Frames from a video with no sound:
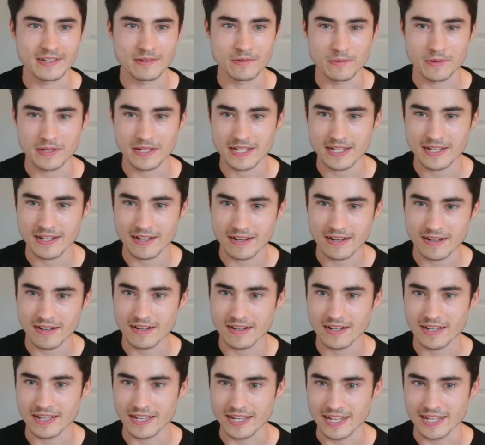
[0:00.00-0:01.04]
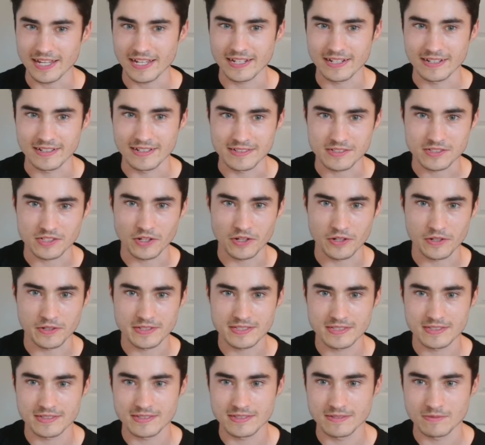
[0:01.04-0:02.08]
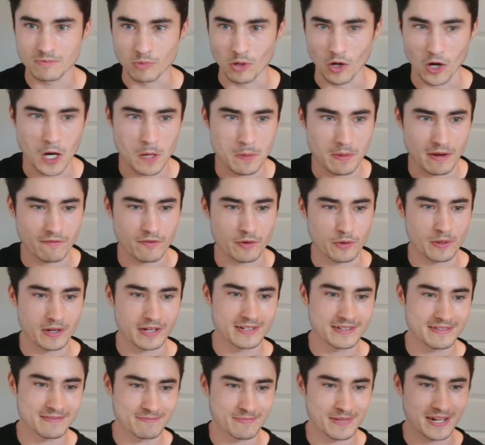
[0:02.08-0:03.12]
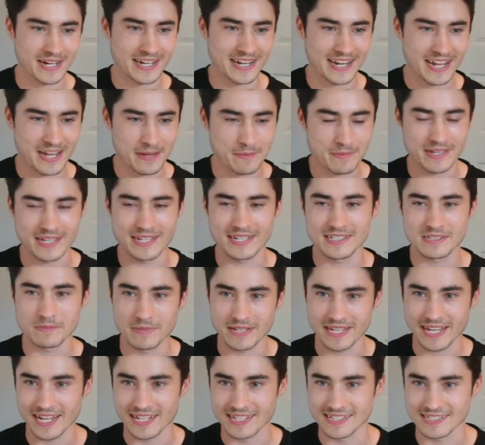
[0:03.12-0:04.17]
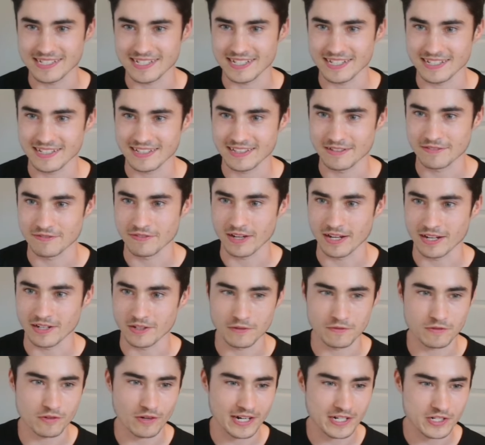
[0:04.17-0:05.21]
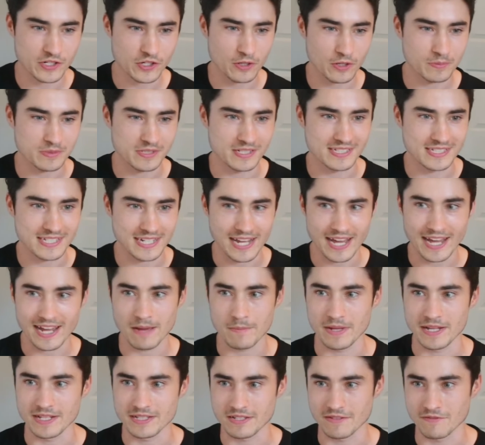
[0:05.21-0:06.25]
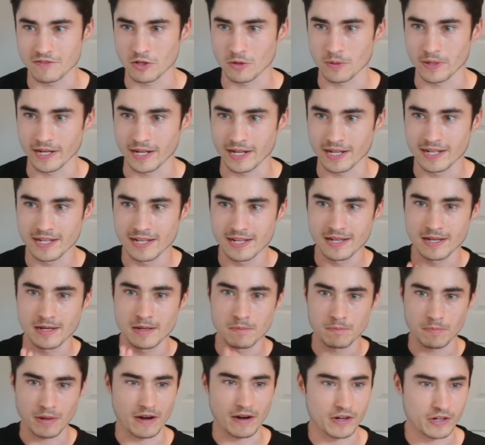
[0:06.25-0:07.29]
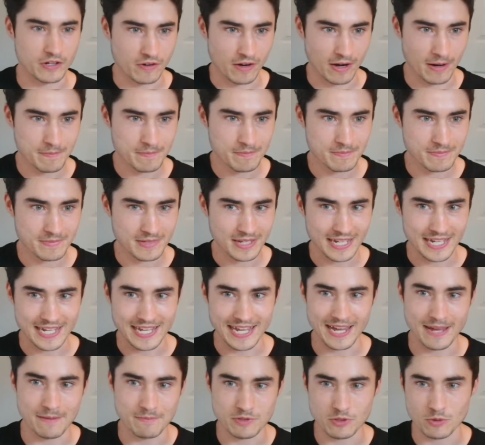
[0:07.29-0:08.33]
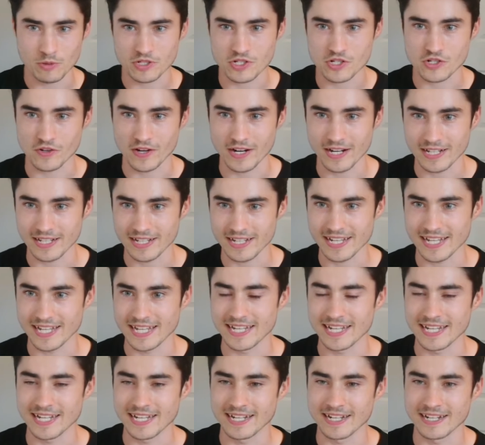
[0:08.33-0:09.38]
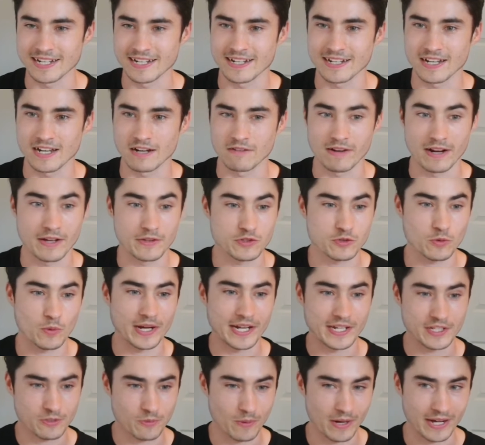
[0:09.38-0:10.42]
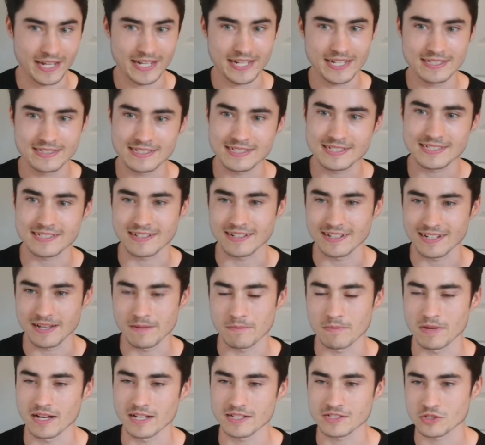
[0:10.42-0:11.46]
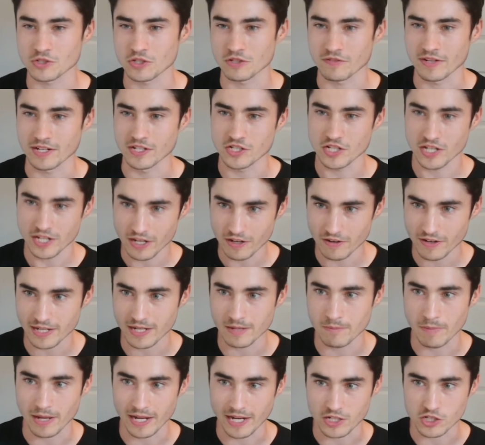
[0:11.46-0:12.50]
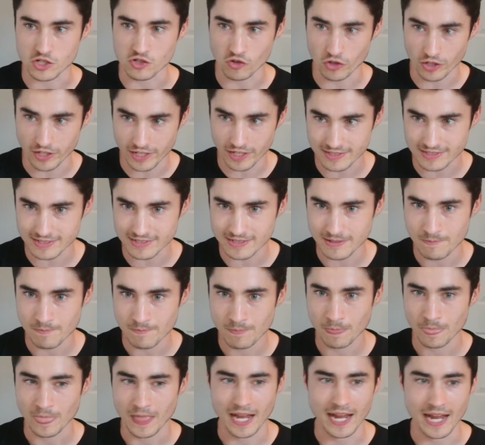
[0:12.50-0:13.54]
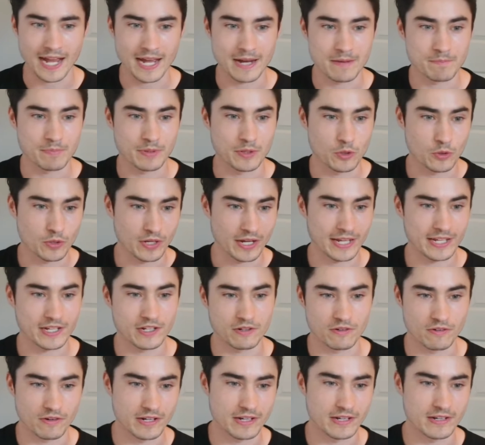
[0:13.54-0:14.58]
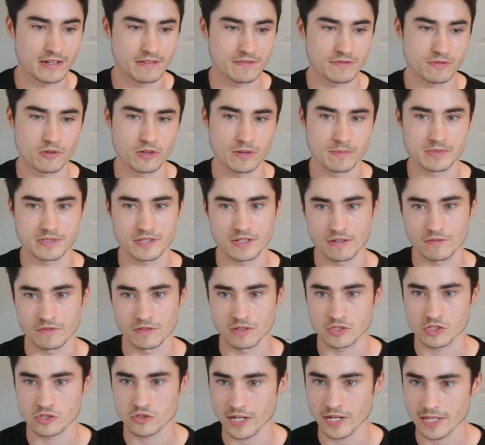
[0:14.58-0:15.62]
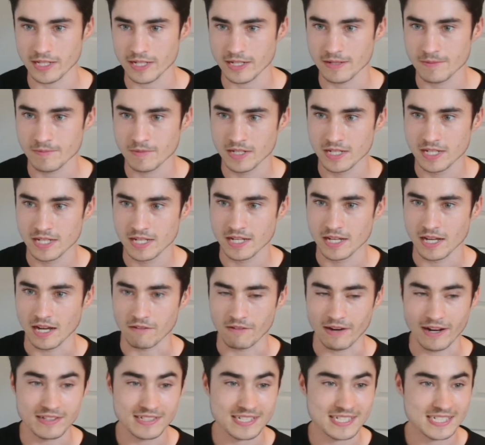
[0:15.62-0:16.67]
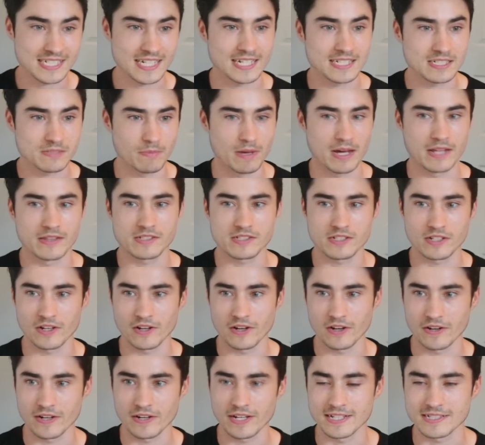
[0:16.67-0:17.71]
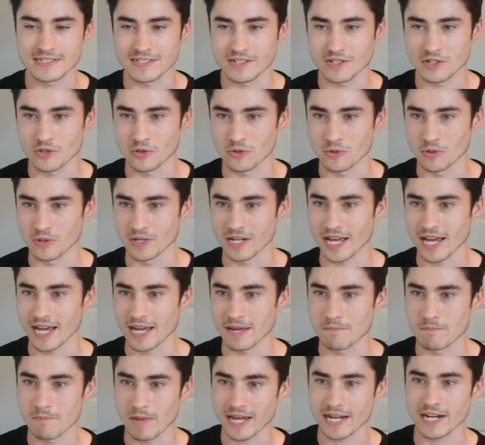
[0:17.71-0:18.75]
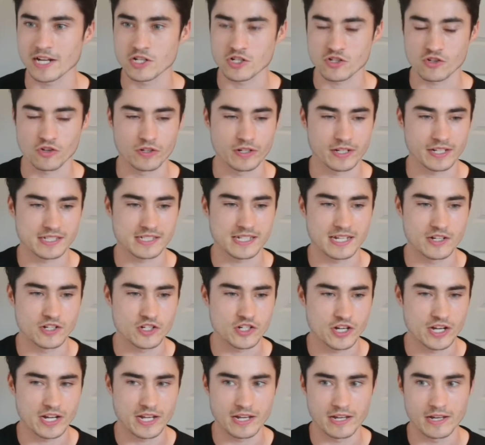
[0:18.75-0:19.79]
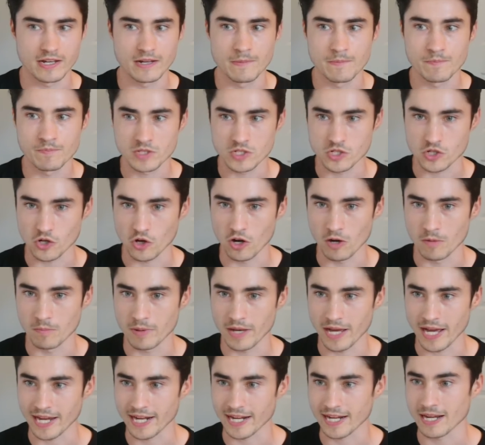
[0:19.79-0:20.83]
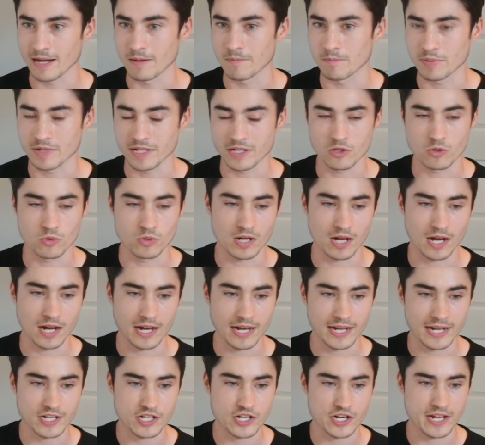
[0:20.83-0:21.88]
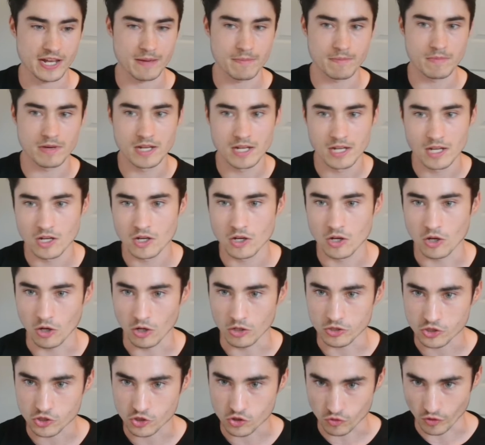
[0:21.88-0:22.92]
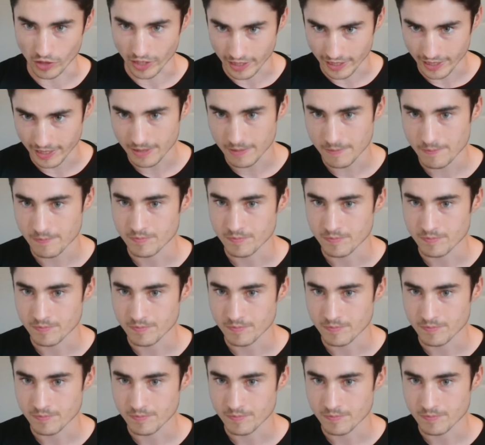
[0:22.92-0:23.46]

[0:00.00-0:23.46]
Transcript: we are in. So, welcome everyone. My name is Mackenzie, the founder of Grad Jobs, and today I'm interviewing Parakram. He came to Australia in around 2020 to study a Master of Engineering in Mechatronics and build a career for himself in Australia. Around 6 months ago, he secured a mechatronics engineer job at a company called IGM Australia.